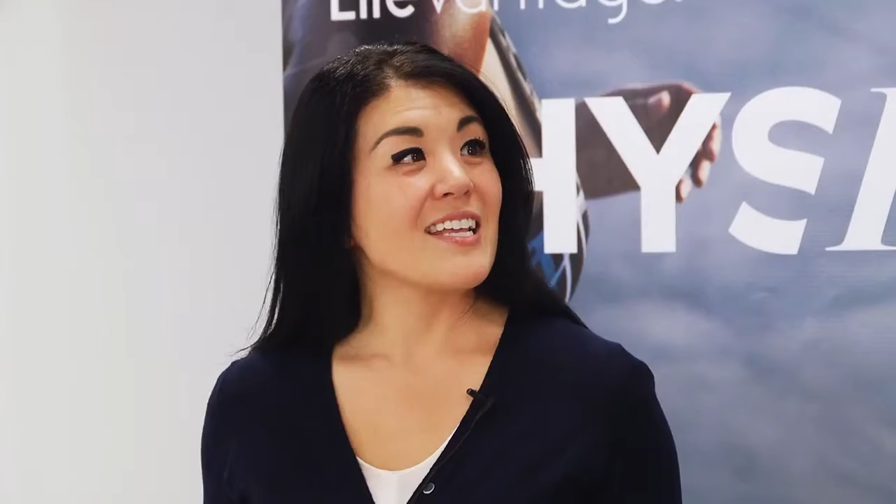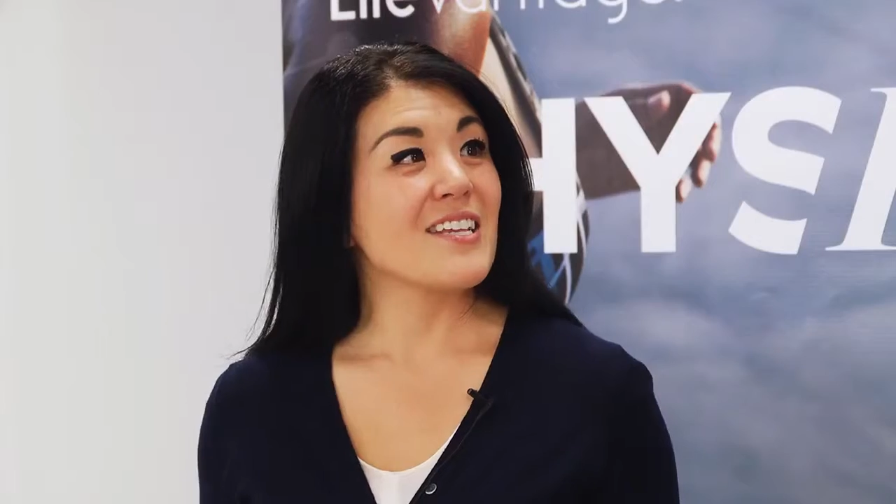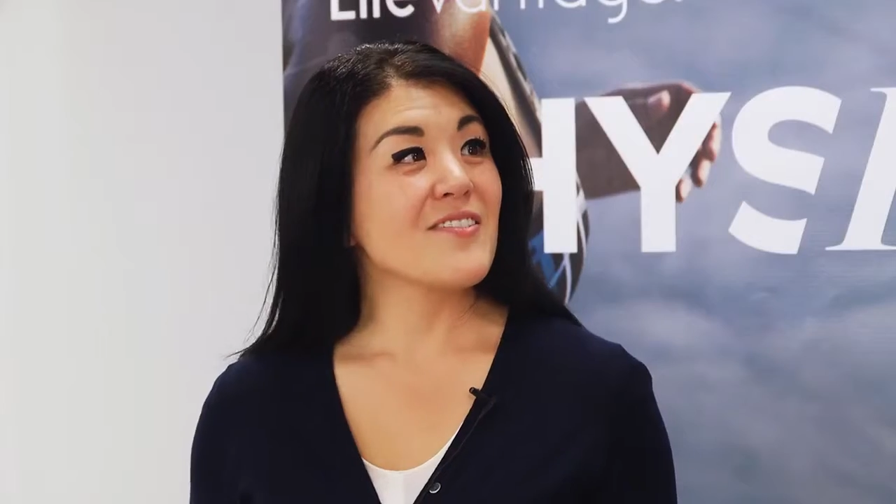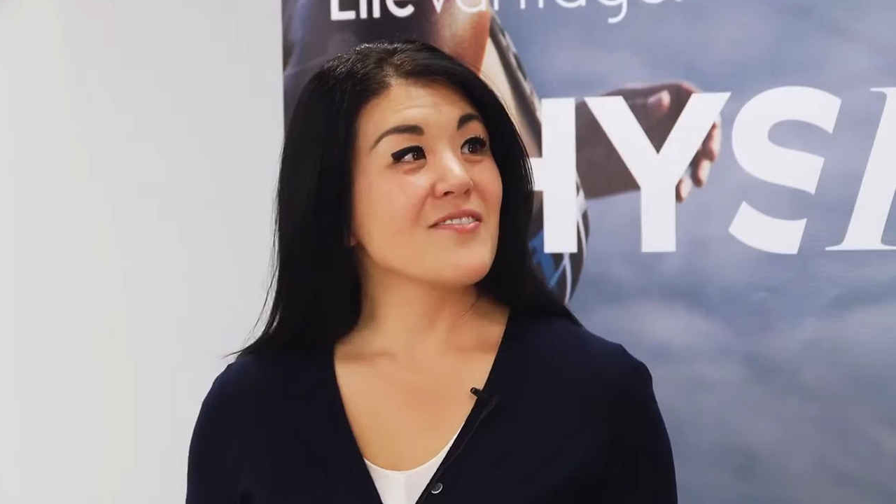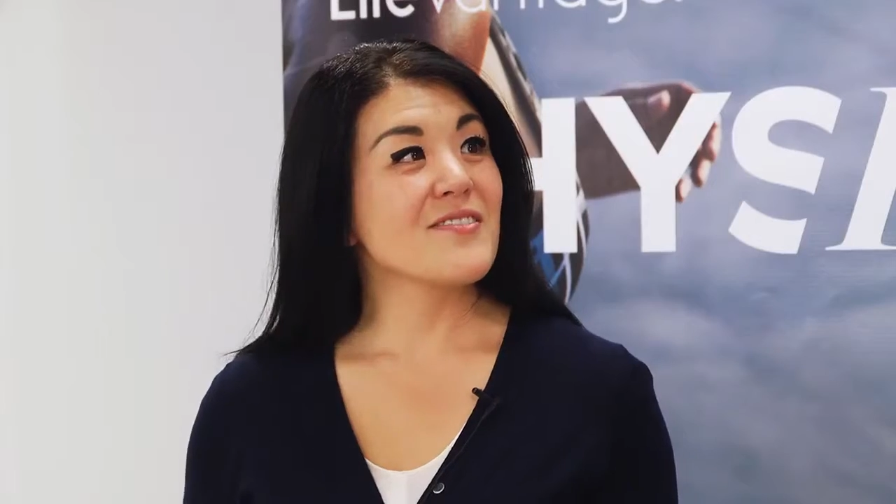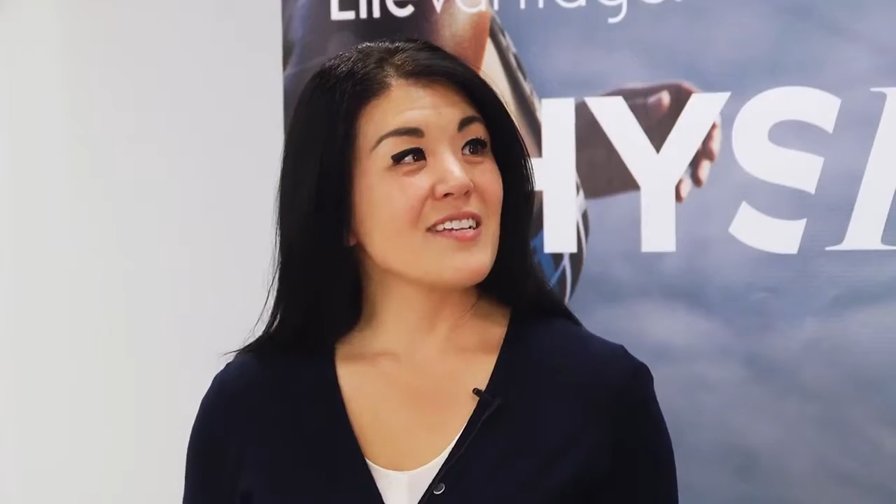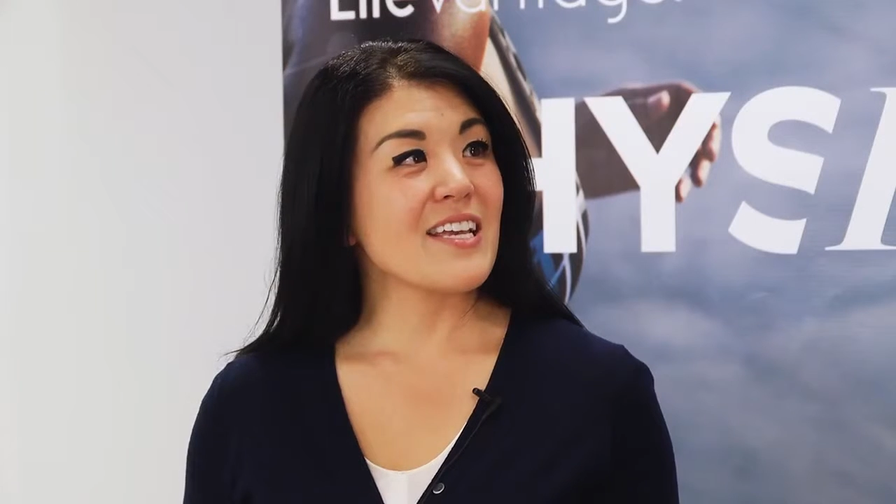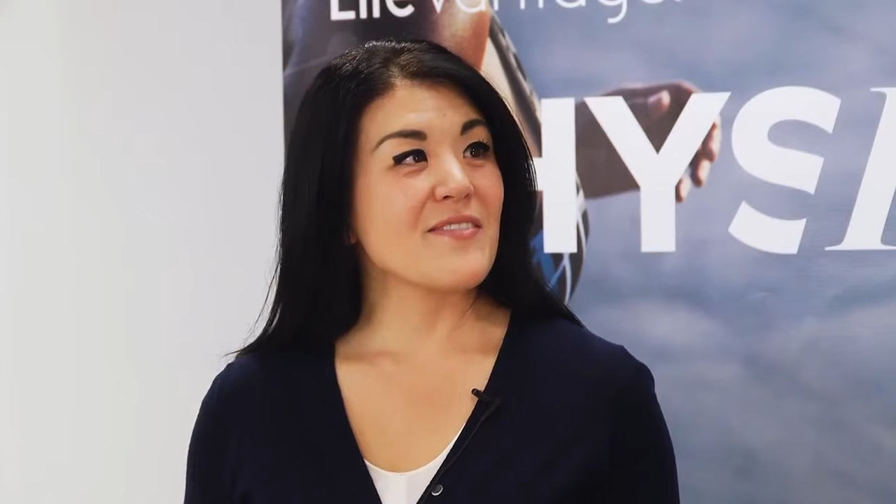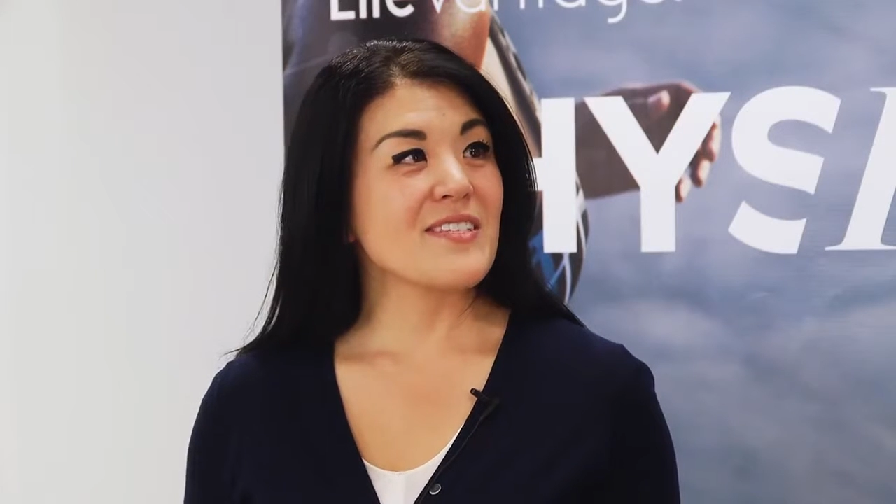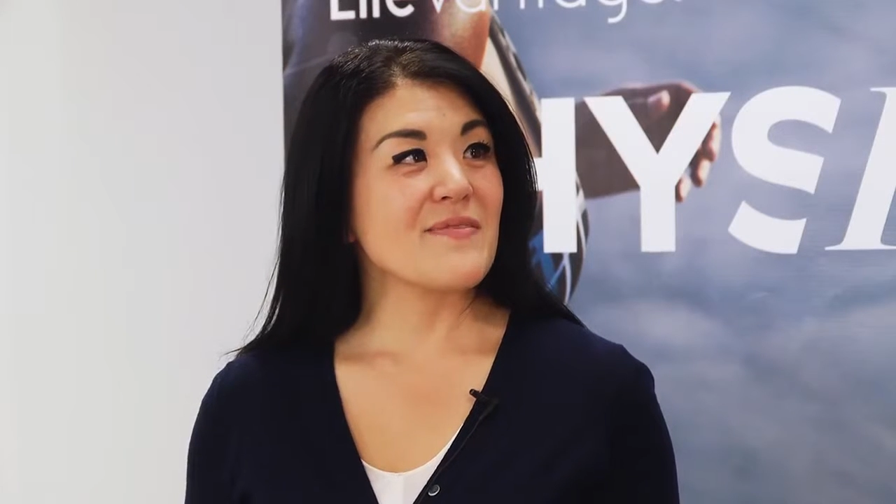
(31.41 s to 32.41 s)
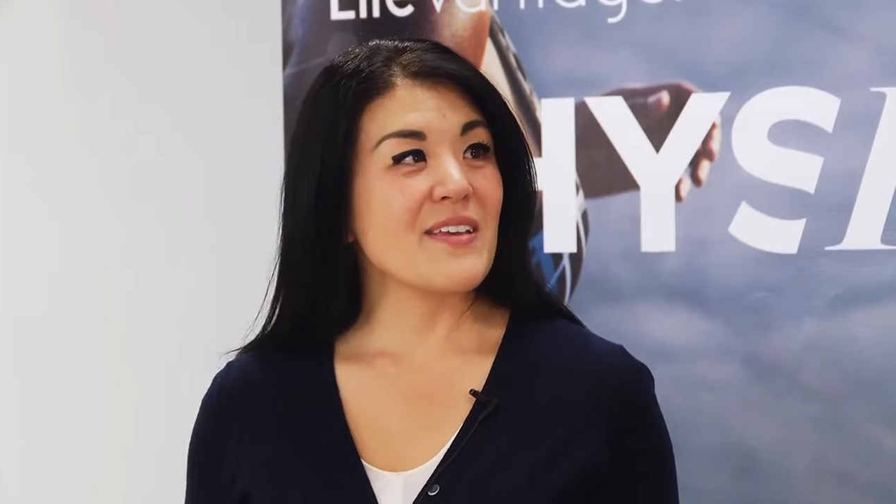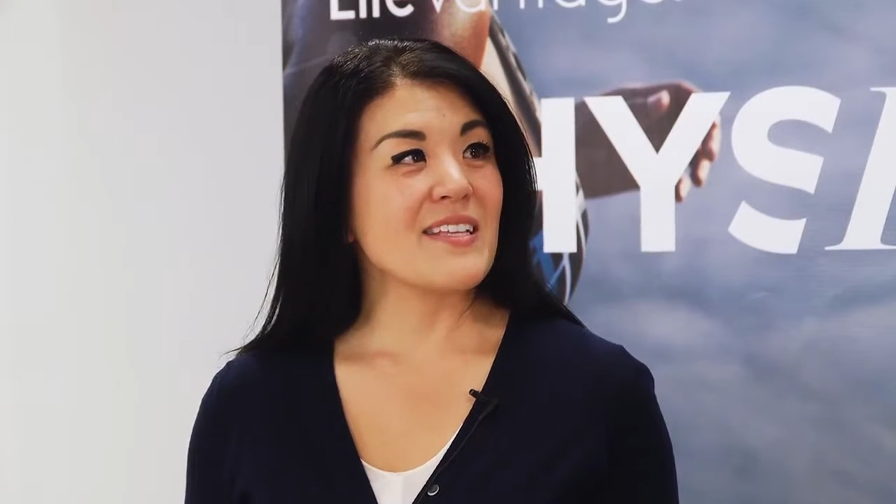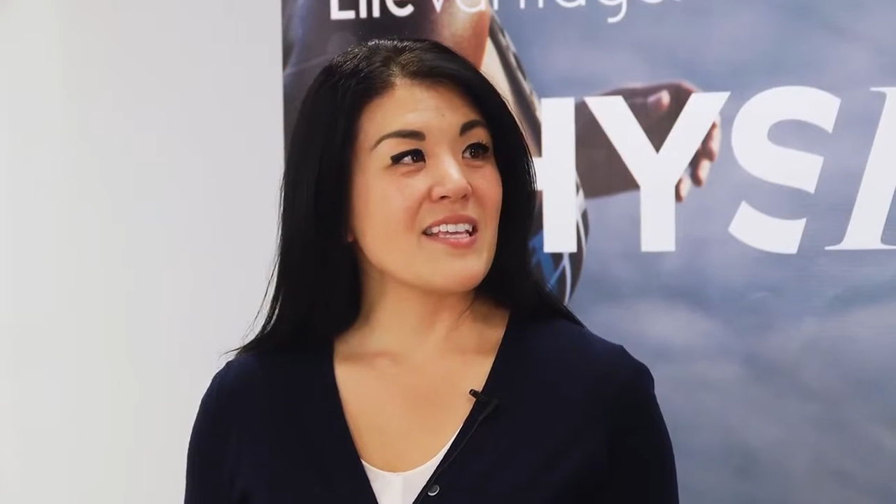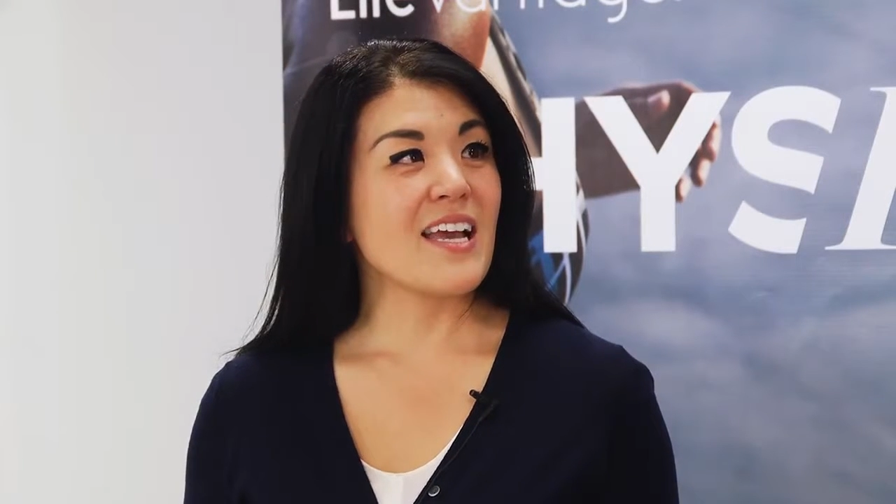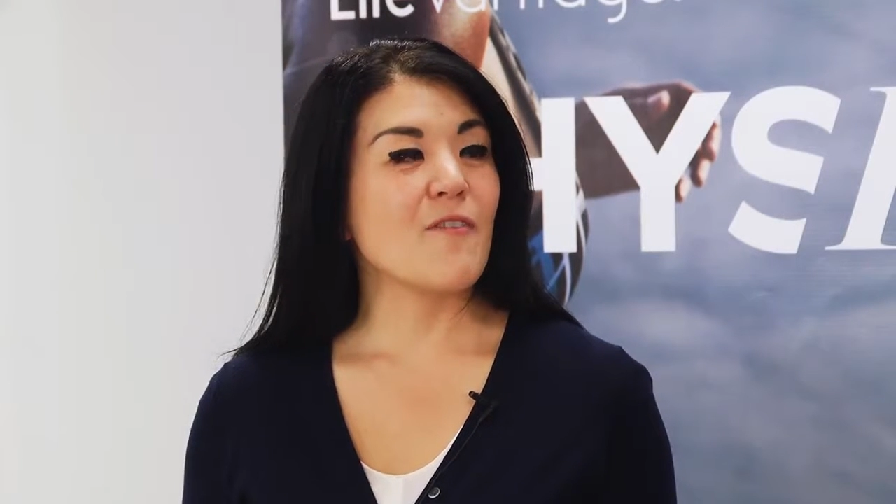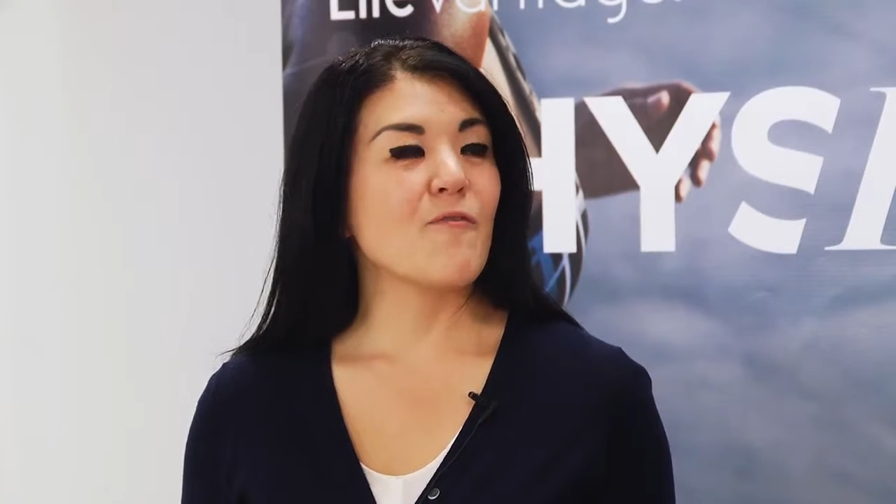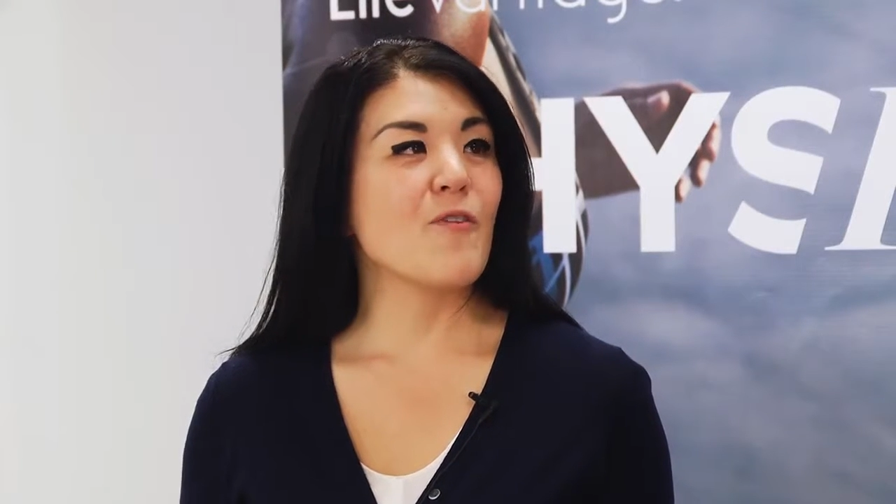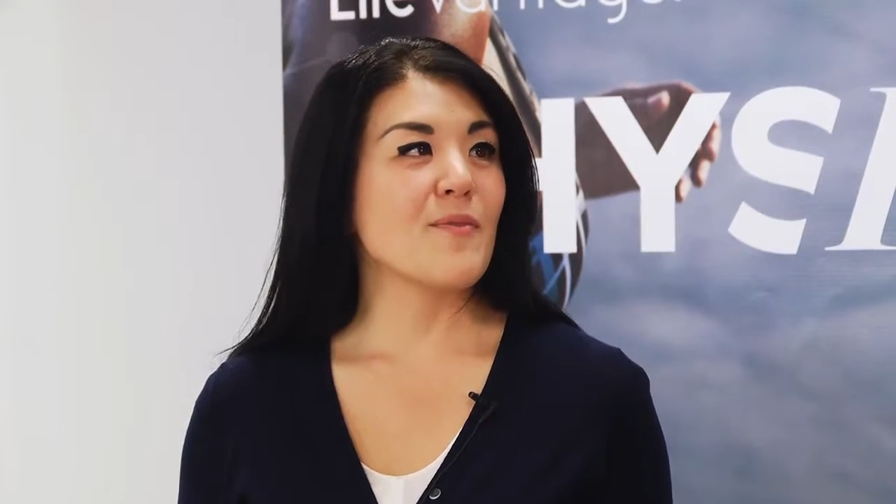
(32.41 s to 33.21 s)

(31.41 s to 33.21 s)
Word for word: Can you give us some insight on